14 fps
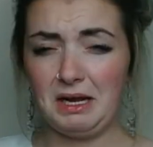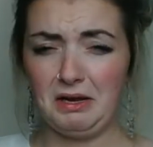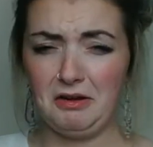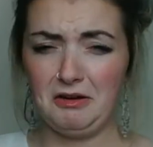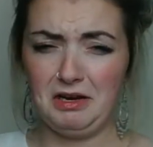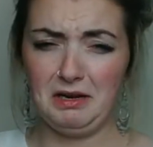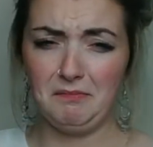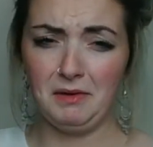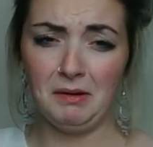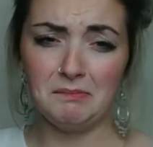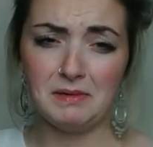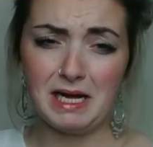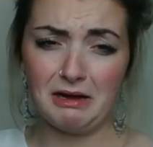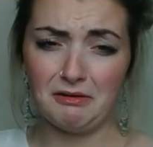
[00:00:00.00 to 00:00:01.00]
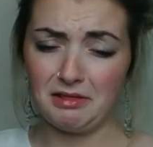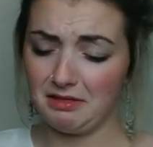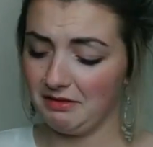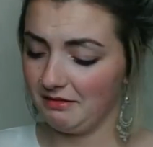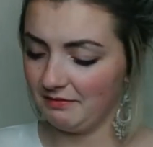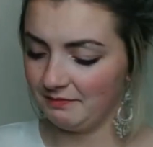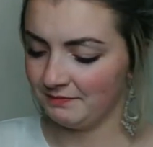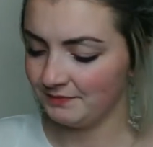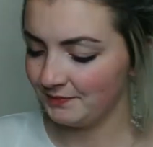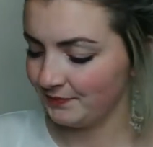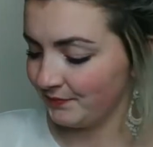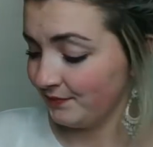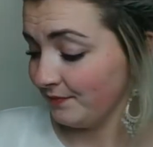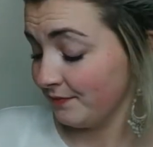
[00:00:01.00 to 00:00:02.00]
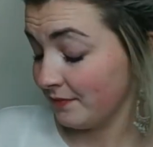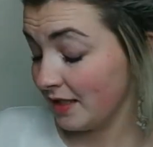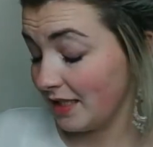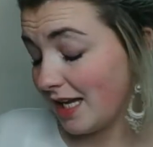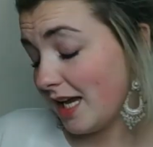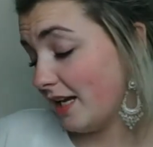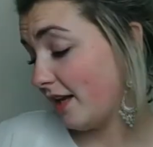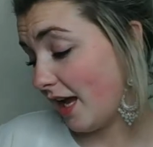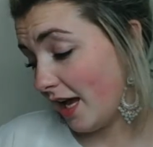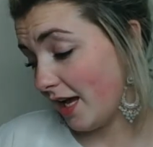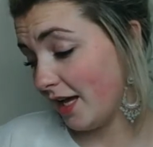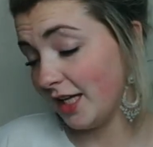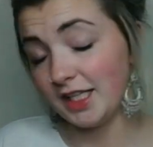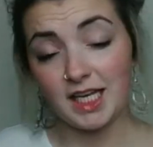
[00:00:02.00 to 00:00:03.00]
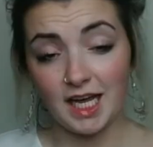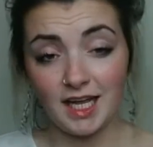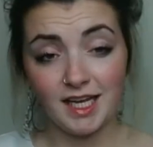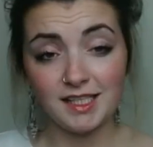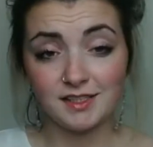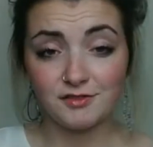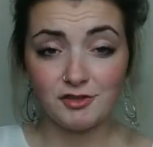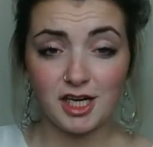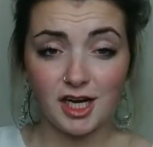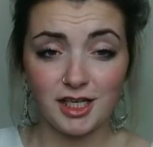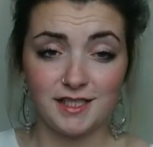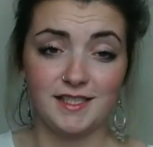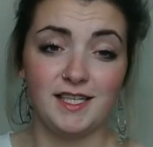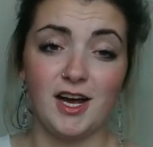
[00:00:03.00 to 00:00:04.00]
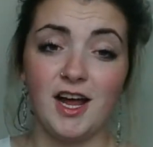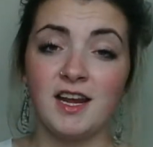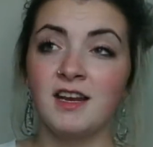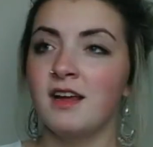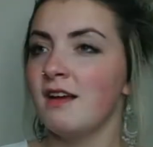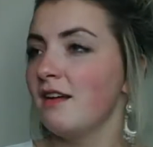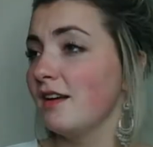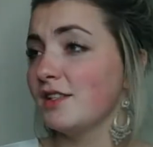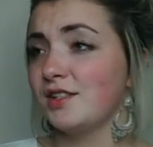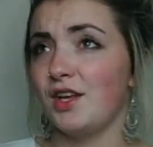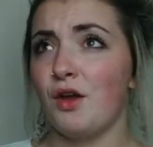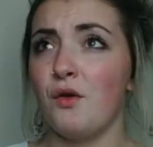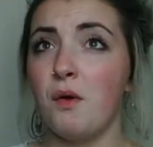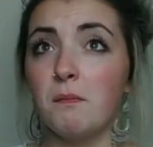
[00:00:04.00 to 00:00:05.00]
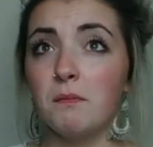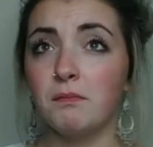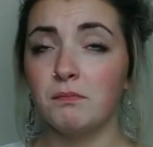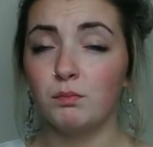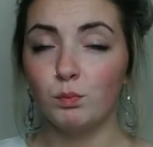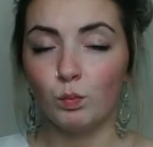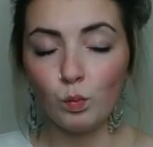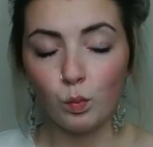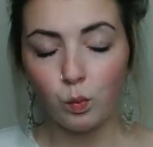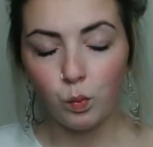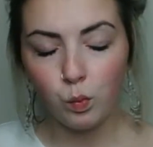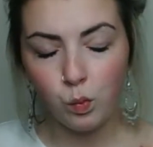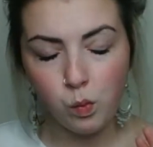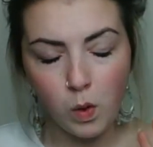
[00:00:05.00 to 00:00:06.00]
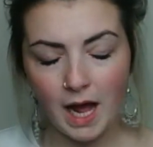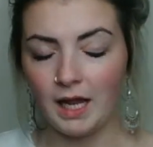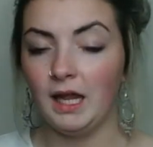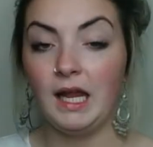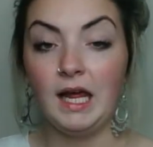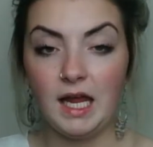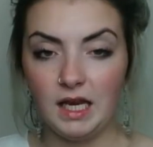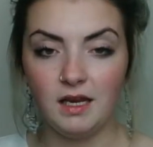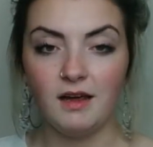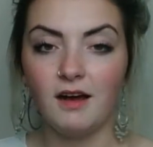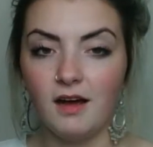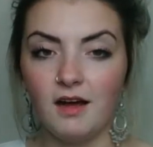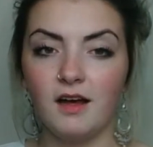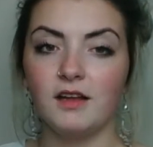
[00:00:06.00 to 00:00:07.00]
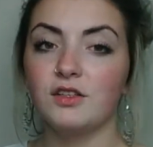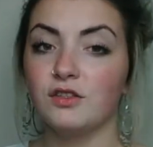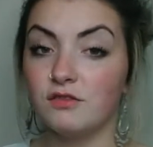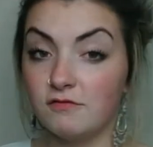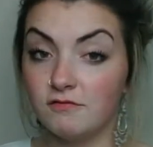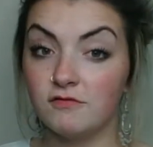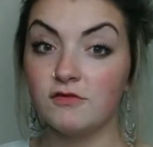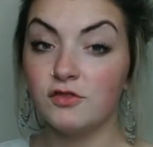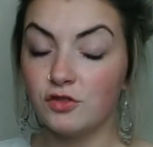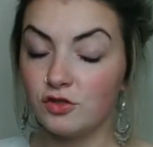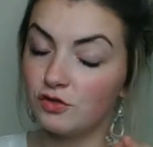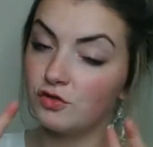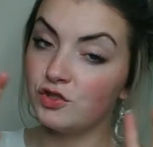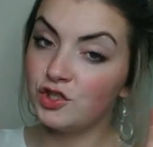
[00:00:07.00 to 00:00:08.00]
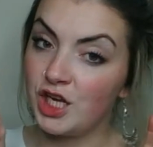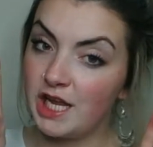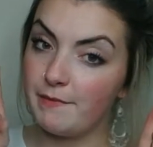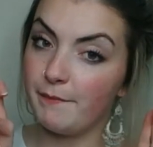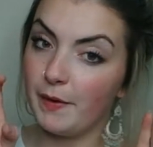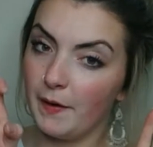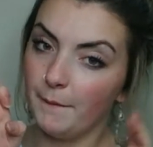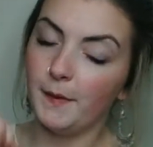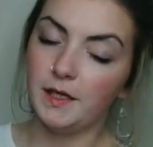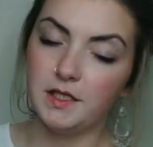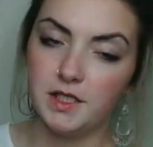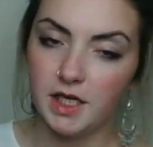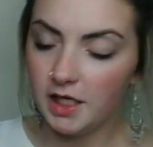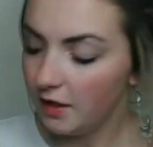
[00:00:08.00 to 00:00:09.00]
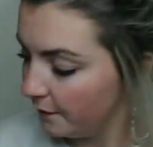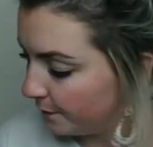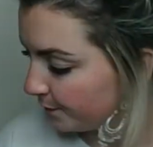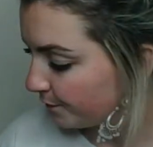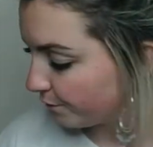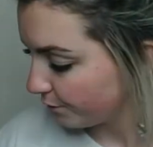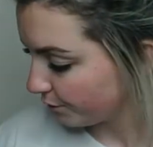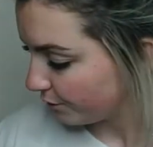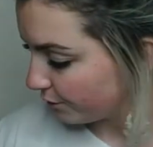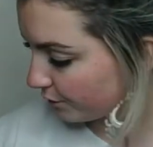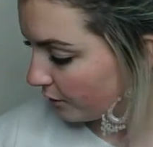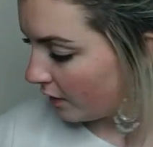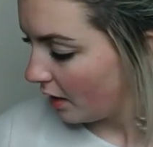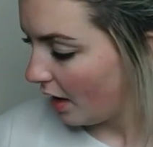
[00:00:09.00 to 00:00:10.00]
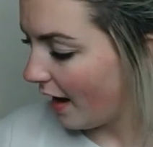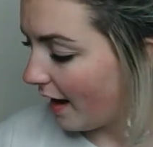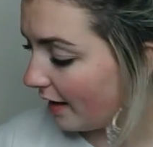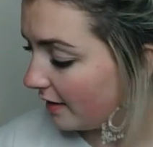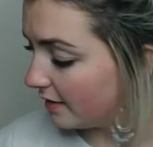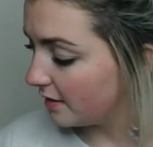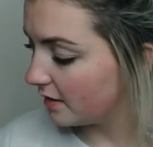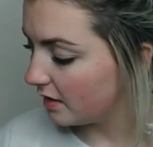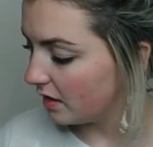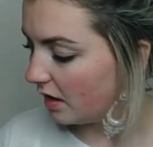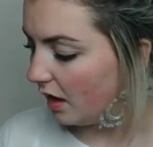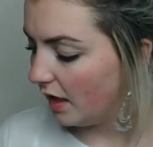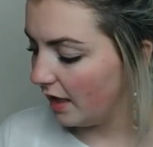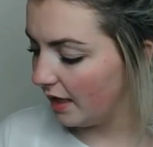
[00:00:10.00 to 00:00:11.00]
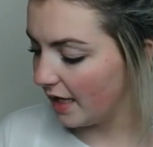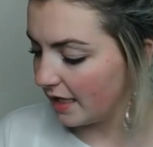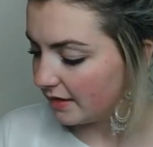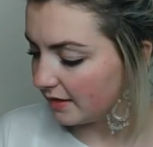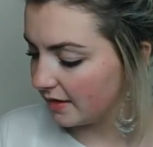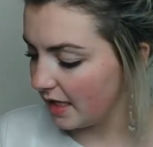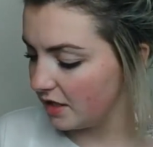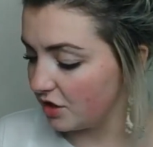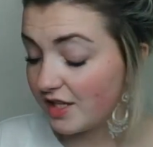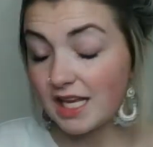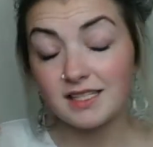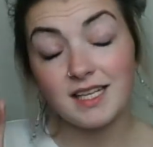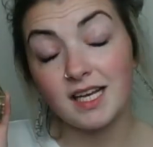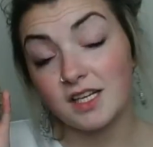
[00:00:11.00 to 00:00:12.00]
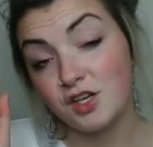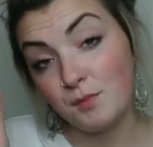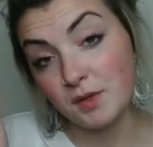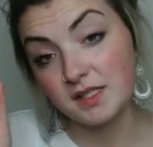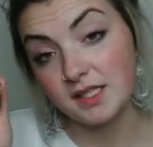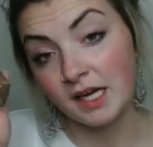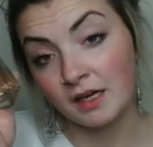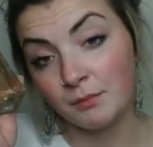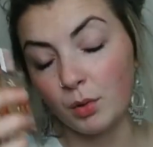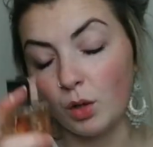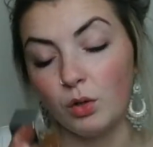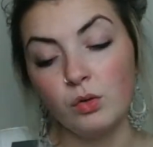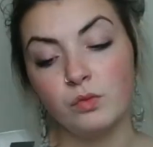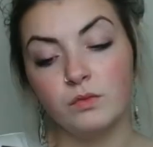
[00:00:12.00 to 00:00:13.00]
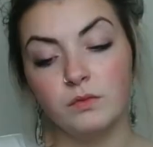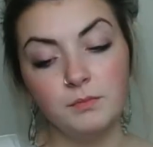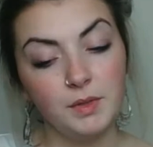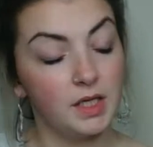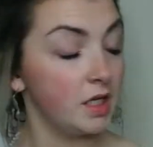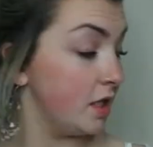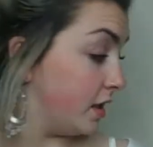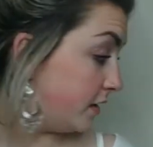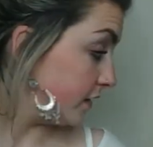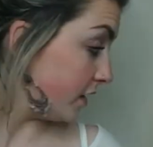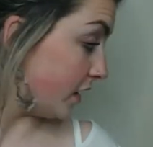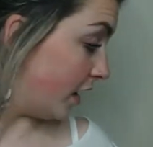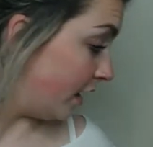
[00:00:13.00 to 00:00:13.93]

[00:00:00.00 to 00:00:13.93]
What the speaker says: got it in my mouth. And yeah, it's £3.99, so well in a cheaper budget, and it lasts ages. That's actually my second bottle because I